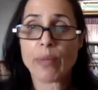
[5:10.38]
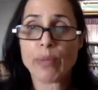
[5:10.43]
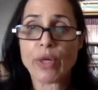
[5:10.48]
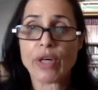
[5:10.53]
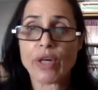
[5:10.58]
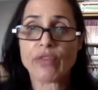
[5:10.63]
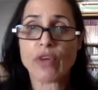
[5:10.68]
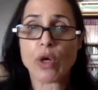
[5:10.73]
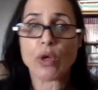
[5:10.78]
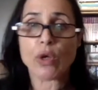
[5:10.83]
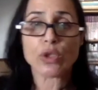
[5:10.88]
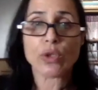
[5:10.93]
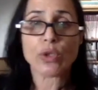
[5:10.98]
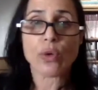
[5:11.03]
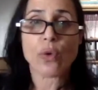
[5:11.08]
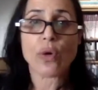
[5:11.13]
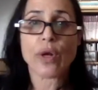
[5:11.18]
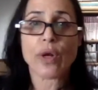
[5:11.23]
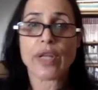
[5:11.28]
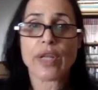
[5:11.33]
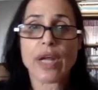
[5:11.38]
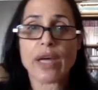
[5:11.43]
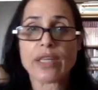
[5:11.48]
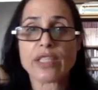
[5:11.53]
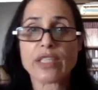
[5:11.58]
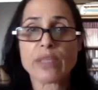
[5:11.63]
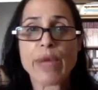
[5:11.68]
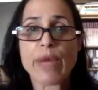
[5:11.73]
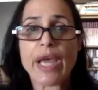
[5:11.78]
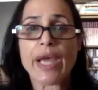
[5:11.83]
of
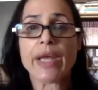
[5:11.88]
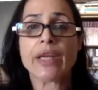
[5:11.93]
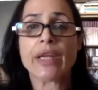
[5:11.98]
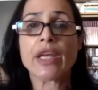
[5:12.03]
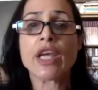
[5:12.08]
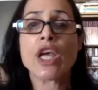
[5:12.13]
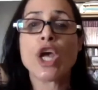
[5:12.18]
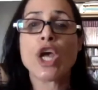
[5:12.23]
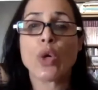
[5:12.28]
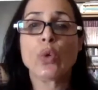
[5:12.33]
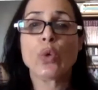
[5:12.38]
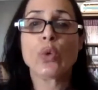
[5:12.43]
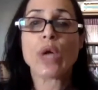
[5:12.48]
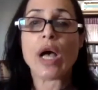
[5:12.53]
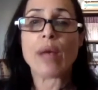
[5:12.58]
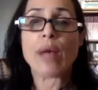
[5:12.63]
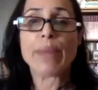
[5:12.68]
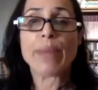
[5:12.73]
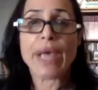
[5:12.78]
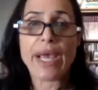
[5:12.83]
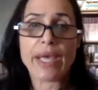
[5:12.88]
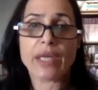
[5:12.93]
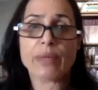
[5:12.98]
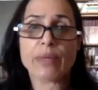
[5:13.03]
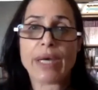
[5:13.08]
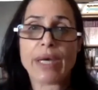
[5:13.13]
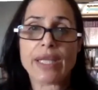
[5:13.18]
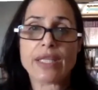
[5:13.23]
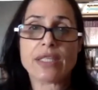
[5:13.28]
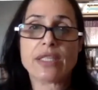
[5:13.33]
ultra-Orthodox men who got paid
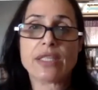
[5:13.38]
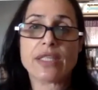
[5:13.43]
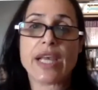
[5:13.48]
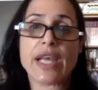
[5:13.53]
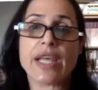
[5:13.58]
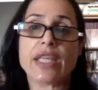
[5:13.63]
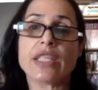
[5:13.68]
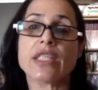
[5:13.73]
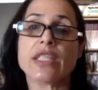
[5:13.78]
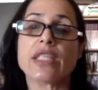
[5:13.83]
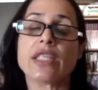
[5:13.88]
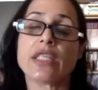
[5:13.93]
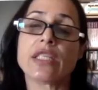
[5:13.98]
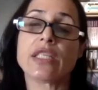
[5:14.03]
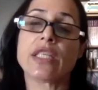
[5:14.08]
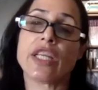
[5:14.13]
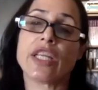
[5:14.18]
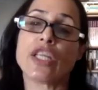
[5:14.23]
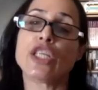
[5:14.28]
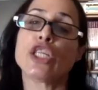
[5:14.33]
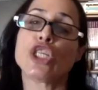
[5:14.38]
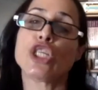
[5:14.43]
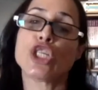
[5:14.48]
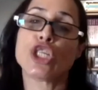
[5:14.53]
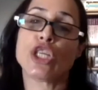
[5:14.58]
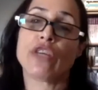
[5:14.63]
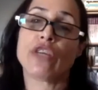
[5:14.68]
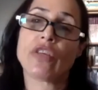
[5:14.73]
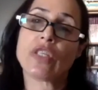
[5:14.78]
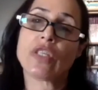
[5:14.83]
by the state to sit in
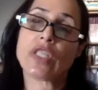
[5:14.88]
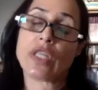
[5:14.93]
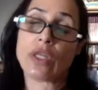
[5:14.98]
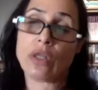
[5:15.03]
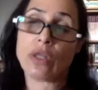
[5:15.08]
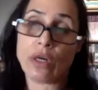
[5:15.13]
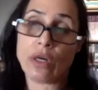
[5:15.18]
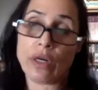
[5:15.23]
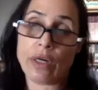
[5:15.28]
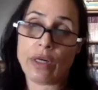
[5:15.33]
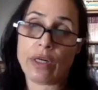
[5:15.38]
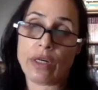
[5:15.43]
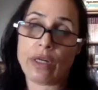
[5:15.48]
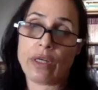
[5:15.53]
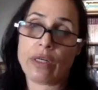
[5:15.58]
yeshivas and learn.